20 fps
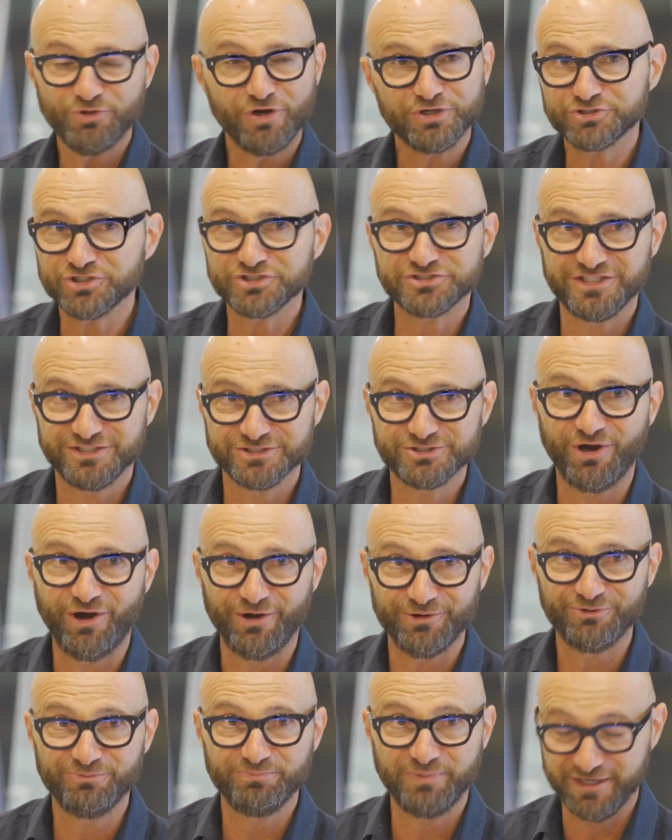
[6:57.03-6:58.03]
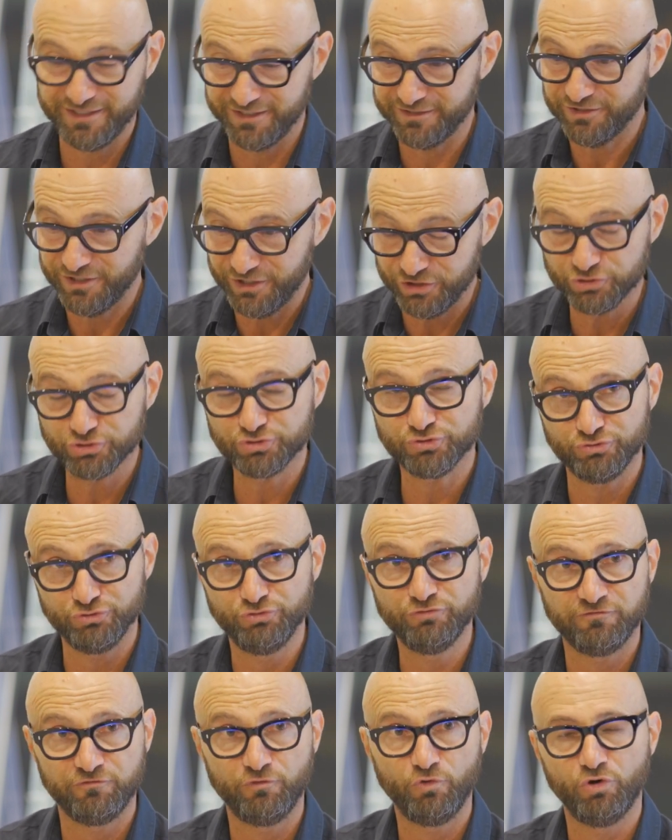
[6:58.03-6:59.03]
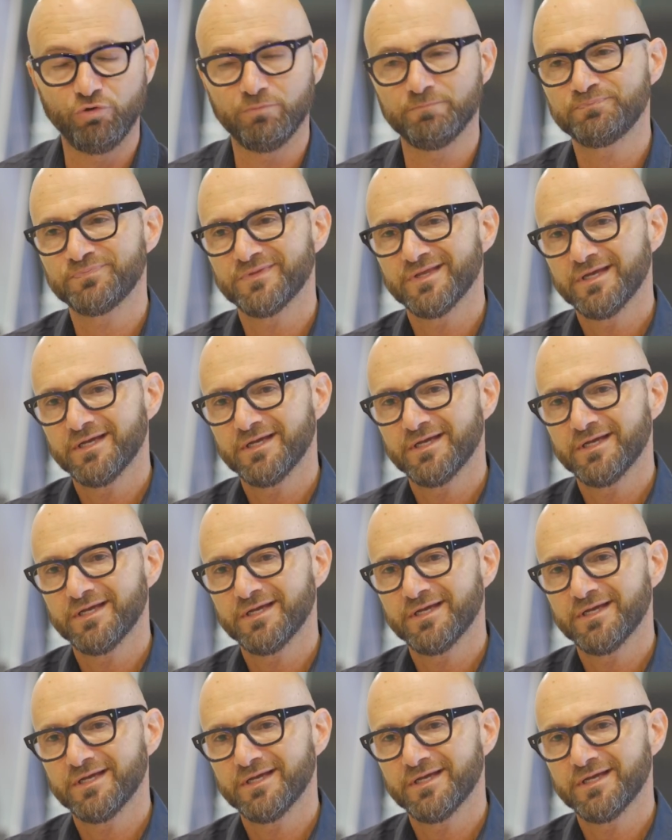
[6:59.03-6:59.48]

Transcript: just in title, but in true form.